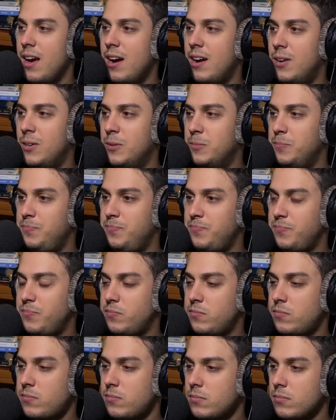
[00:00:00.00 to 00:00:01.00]
Um,
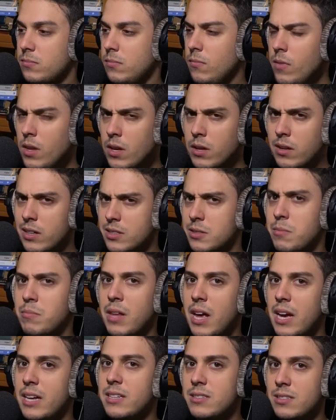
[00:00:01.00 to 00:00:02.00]
got
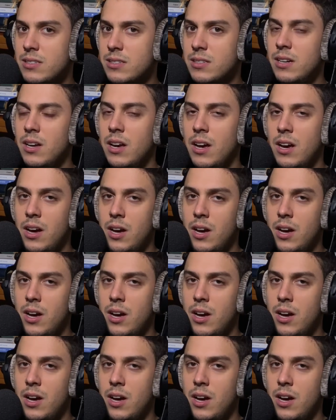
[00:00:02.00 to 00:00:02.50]
some lights.